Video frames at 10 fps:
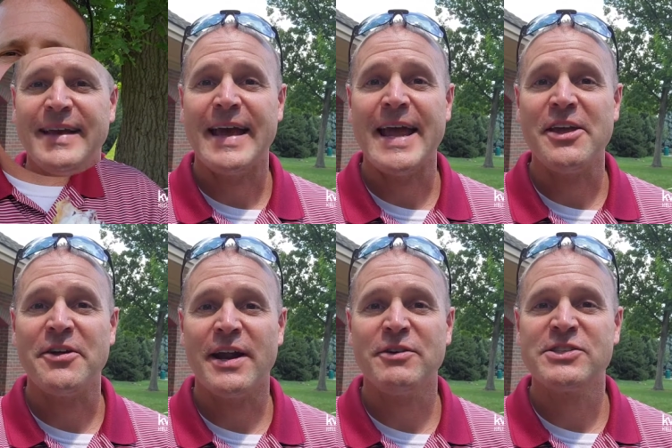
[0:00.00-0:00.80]
Hey, you
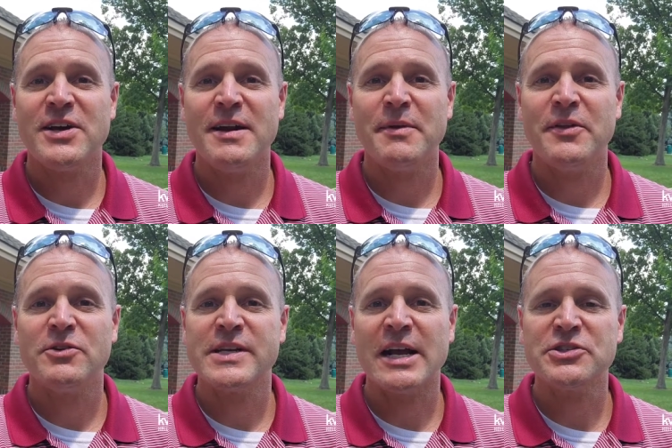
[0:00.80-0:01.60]
thought I was done?
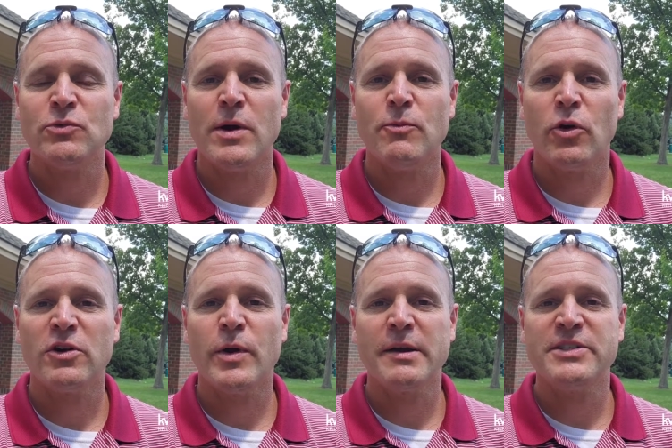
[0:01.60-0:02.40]
There's actually one more
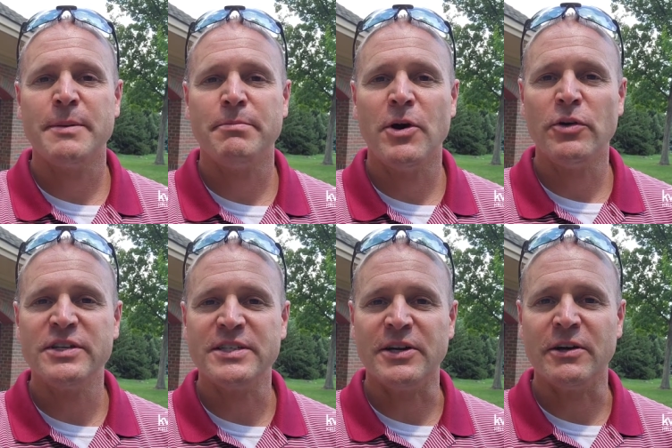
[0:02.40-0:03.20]
quick tip
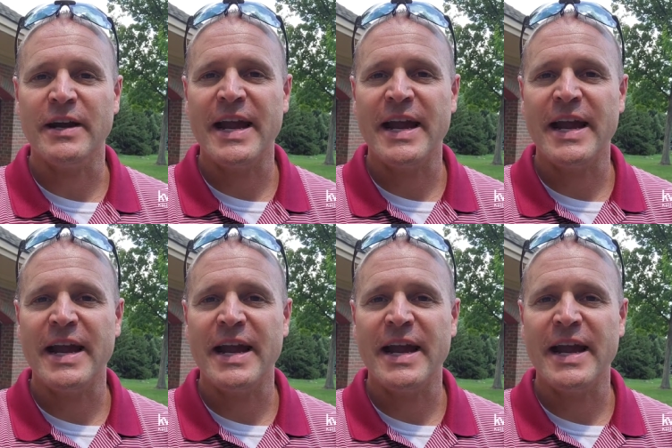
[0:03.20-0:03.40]
bonus here,